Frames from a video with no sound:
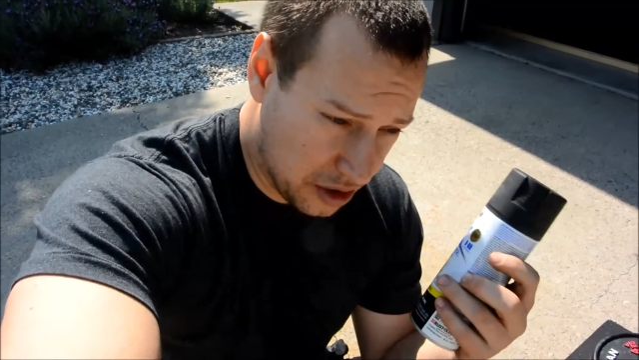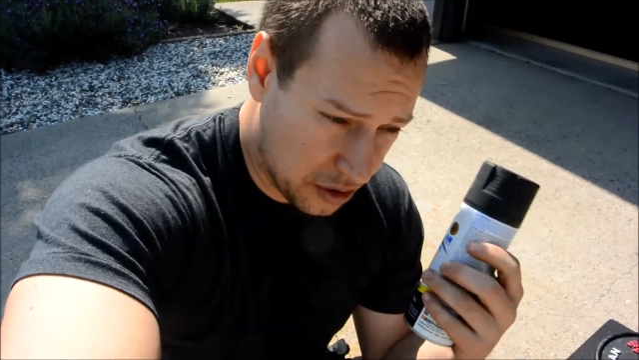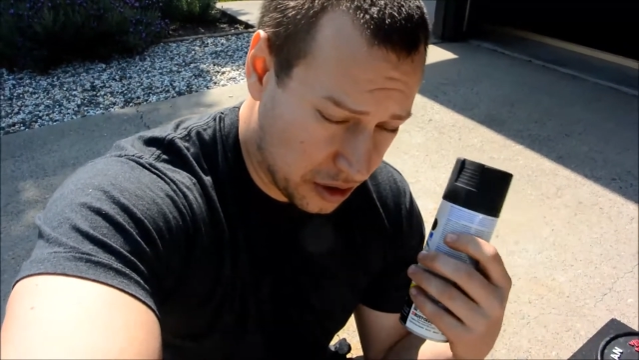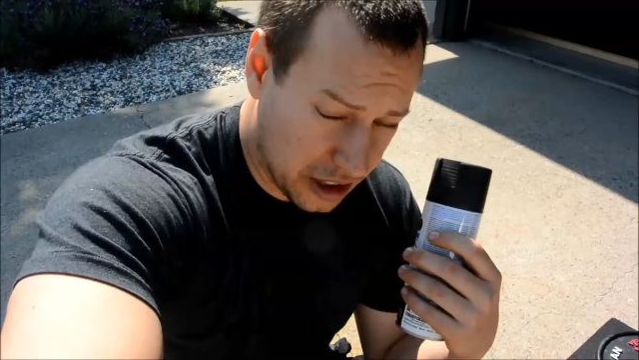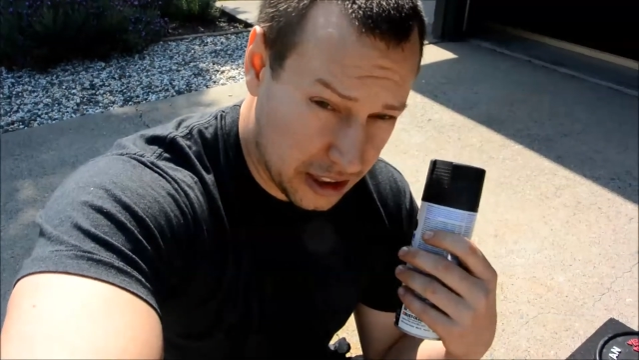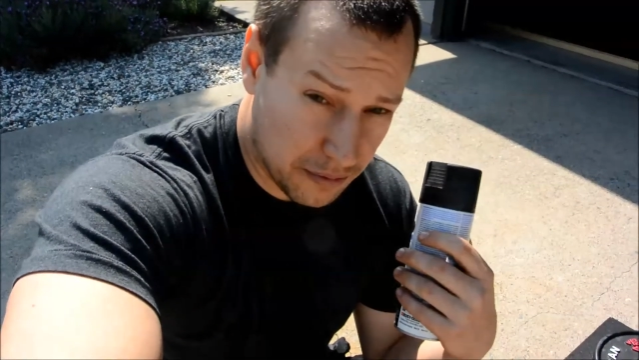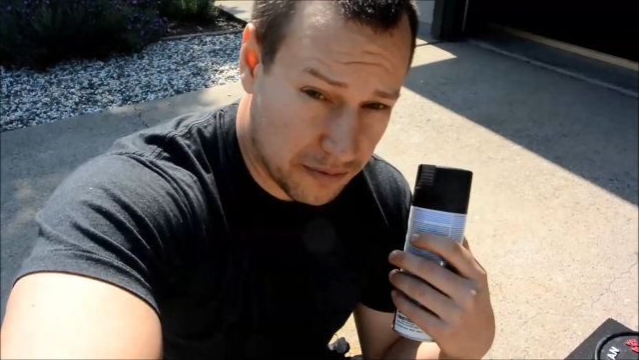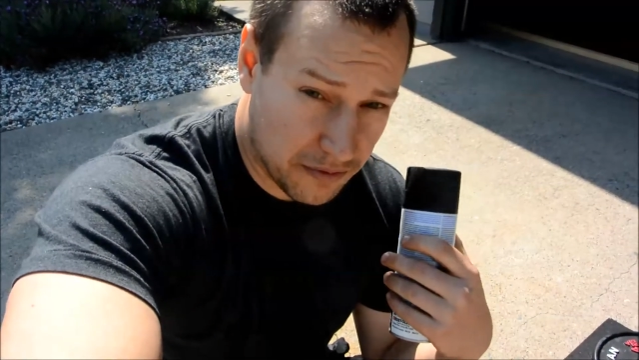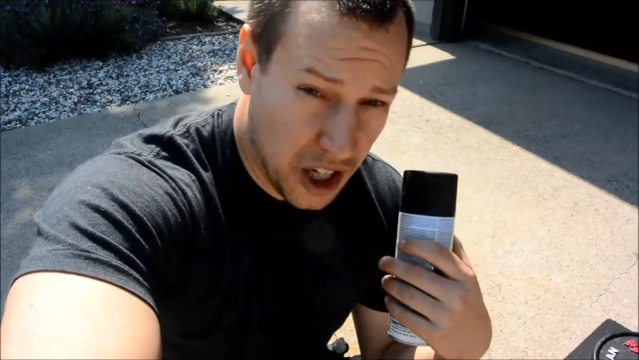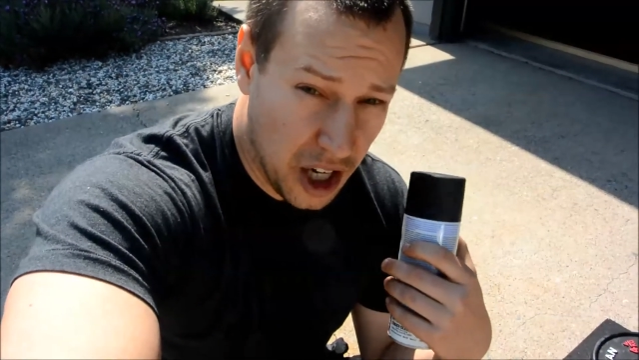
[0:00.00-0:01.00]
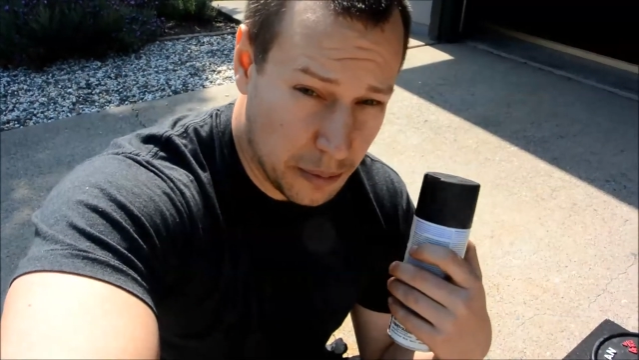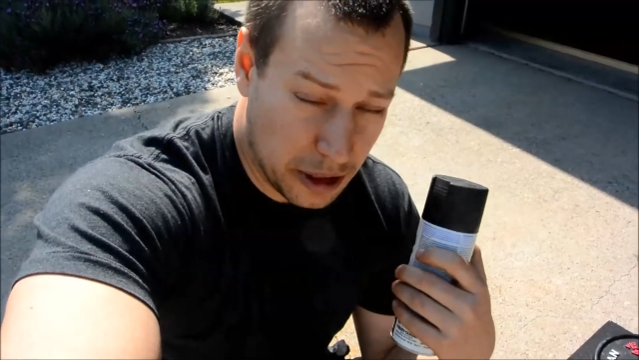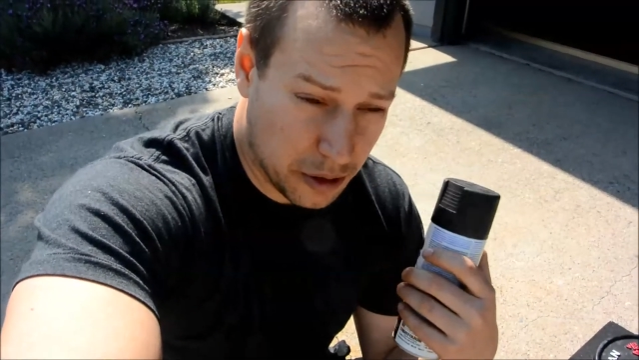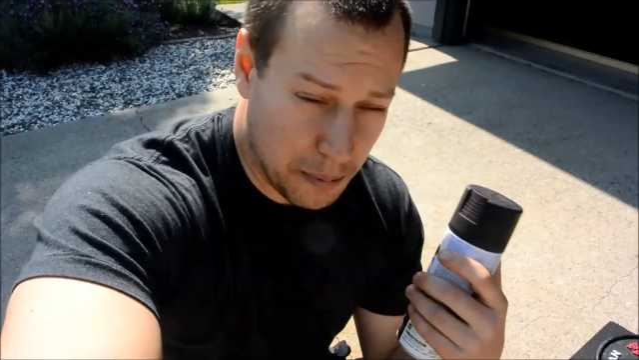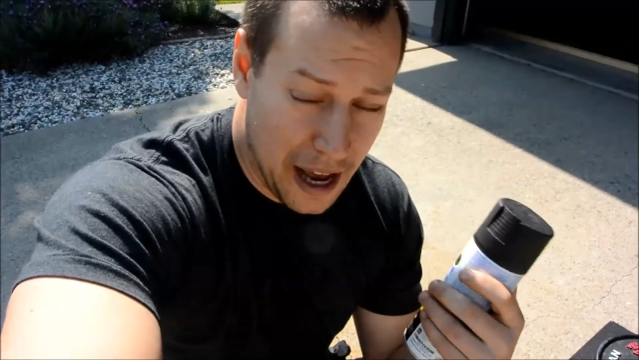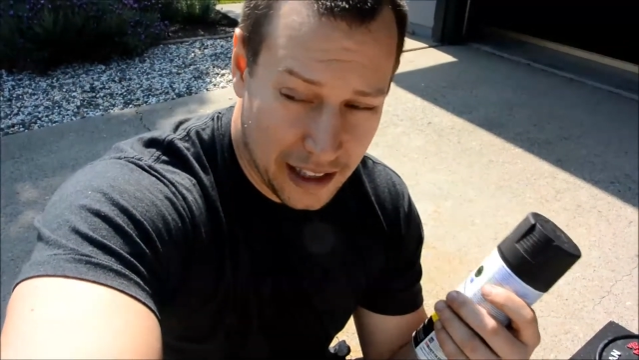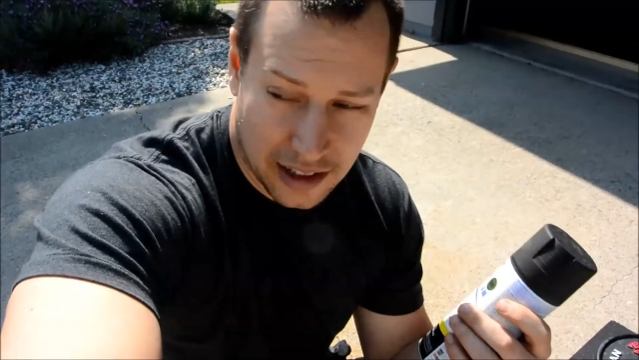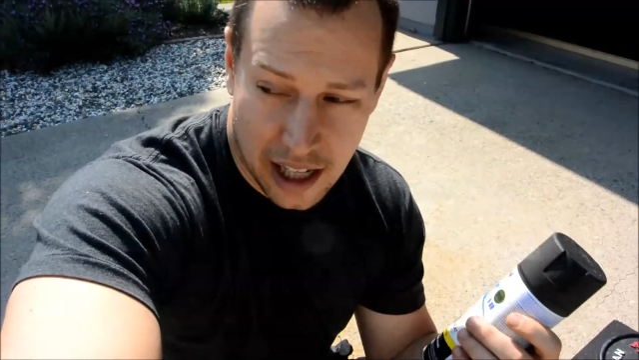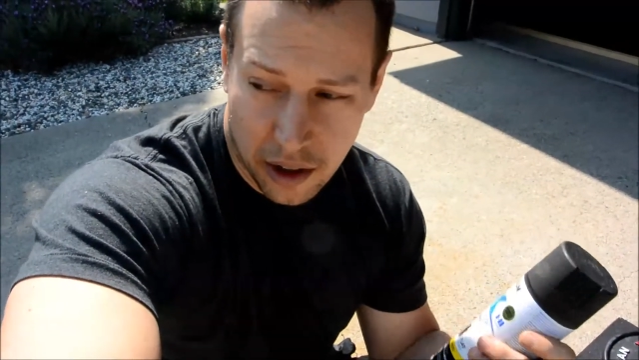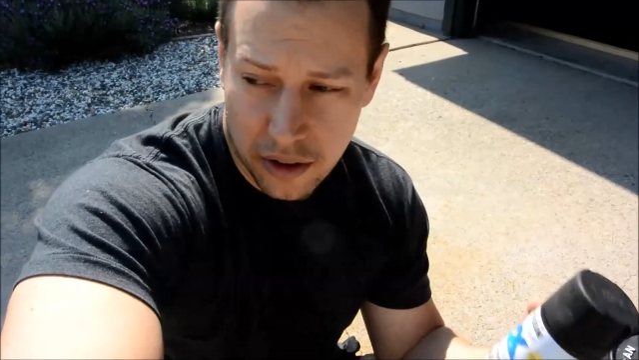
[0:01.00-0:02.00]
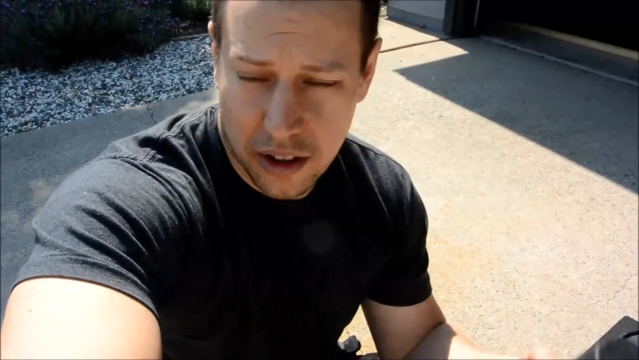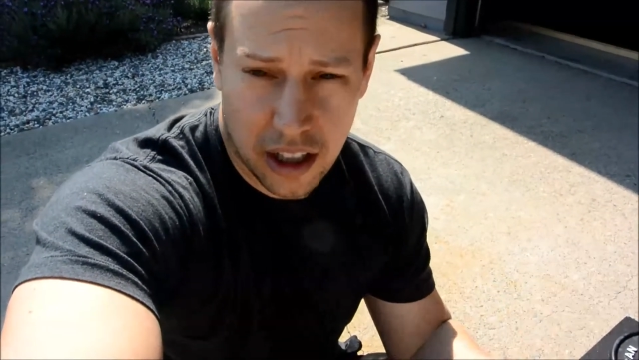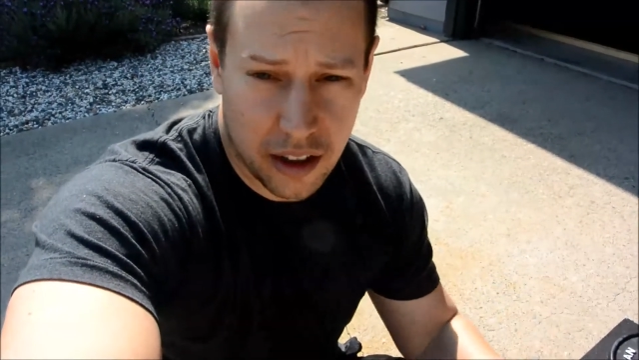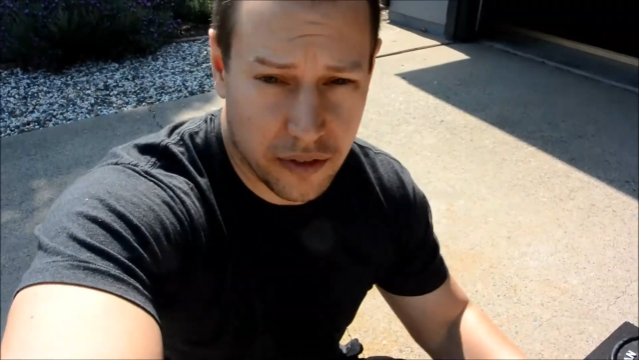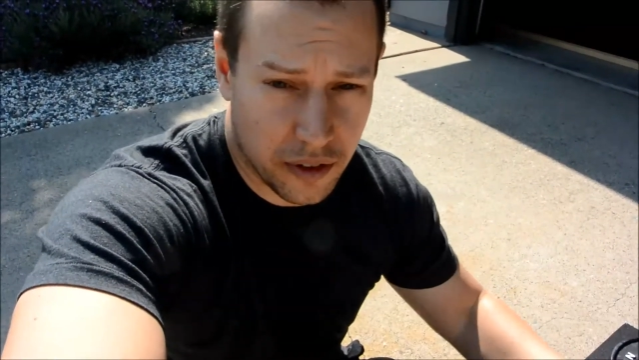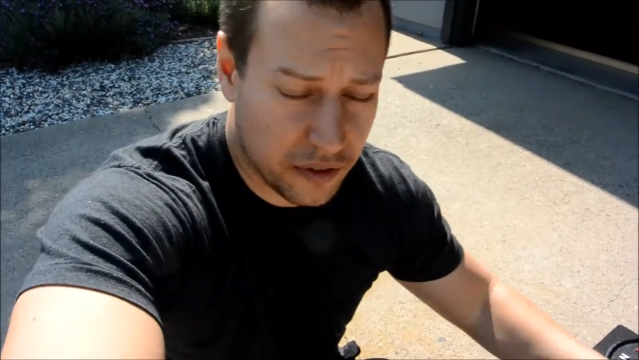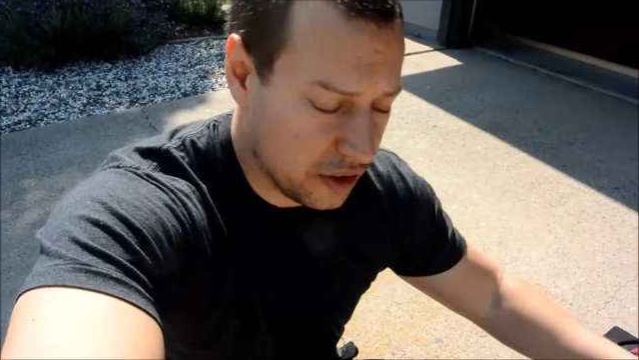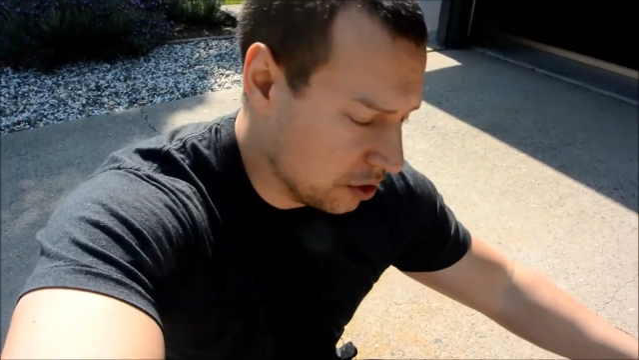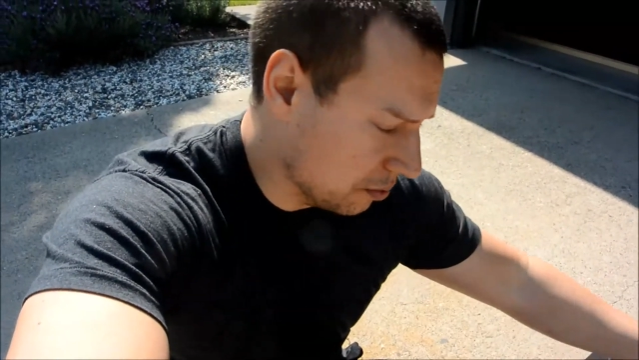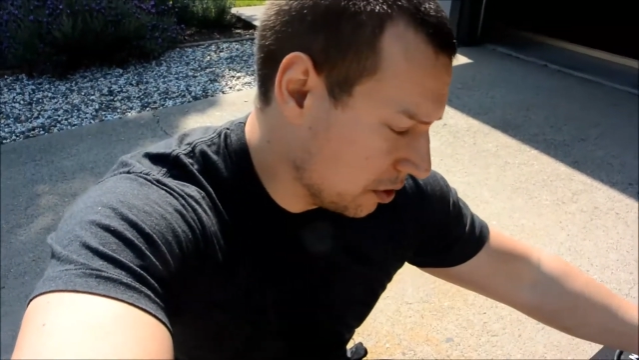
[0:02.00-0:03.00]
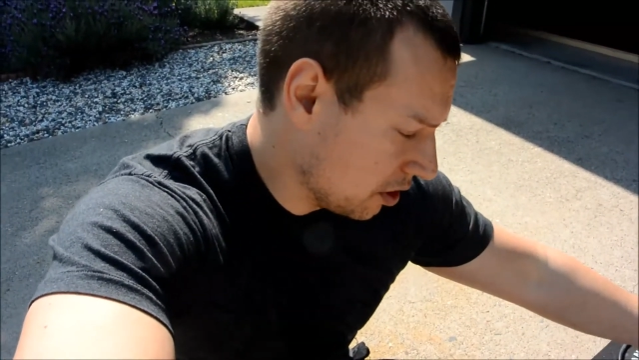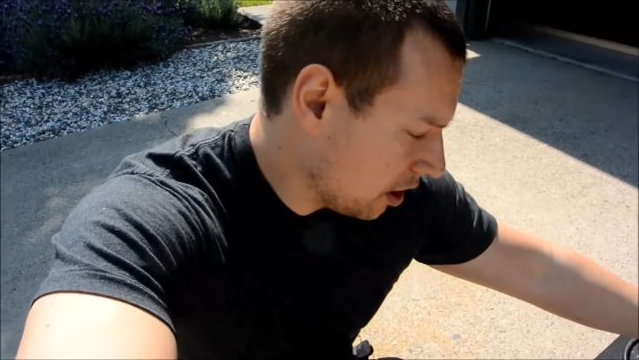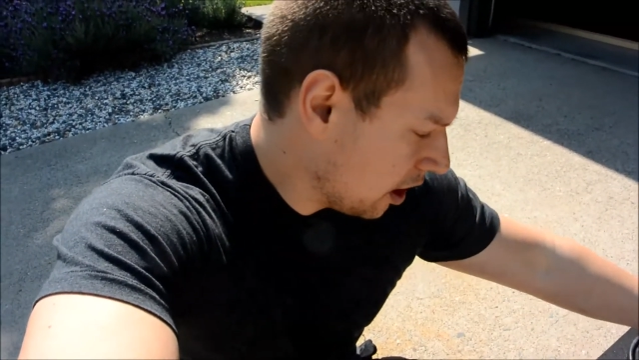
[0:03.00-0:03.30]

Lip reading: you're going to vomit or pass out from the fumes.